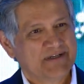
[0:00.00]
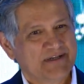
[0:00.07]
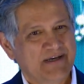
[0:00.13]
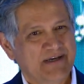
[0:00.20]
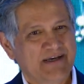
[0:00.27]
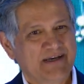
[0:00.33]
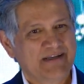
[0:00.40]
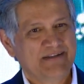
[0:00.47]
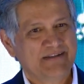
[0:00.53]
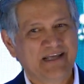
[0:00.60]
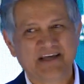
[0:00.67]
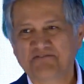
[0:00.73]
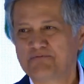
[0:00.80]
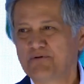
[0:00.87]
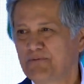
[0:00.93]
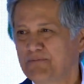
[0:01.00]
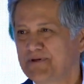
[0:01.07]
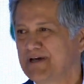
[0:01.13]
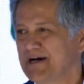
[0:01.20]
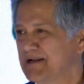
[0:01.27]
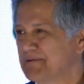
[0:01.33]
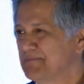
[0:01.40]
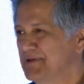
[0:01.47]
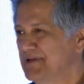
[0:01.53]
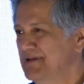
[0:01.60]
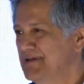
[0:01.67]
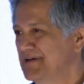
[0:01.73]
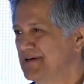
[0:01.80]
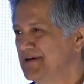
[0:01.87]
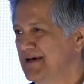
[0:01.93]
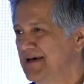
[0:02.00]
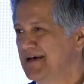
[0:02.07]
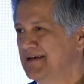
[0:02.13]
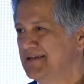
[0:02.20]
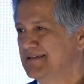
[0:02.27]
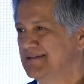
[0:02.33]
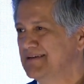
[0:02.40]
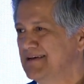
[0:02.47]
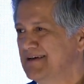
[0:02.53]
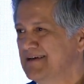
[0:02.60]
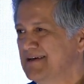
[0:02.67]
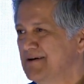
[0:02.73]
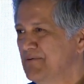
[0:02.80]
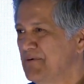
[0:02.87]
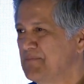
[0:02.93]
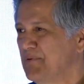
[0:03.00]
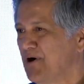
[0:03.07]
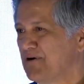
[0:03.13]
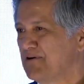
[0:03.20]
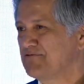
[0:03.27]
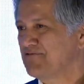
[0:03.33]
and that's what we got to be. And we borrowed